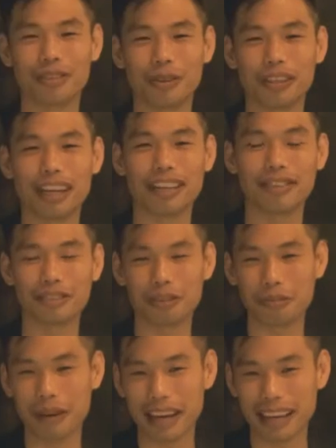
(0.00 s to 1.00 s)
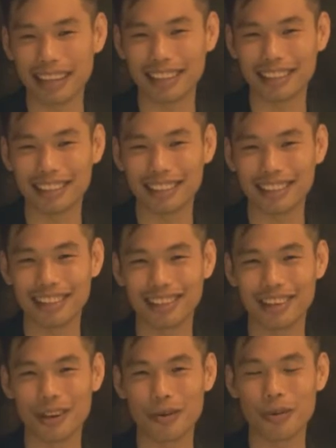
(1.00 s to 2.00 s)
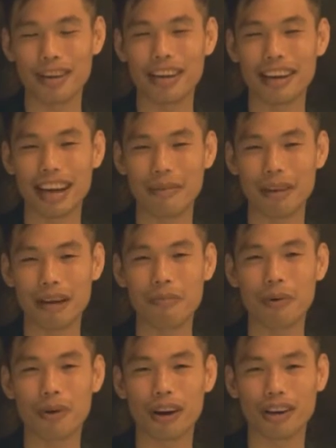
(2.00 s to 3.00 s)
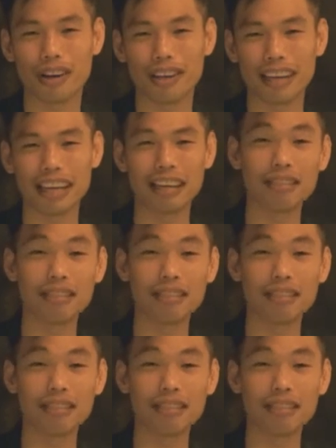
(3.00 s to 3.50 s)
suit custom made, you know, with the name embroidered on the